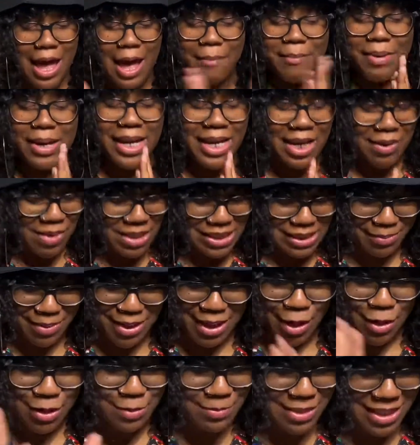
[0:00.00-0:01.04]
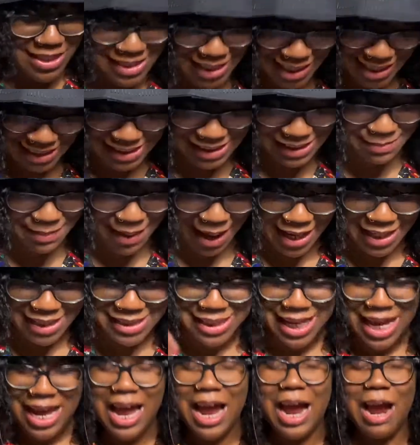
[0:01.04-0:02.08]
But anyways, let me go to the specs.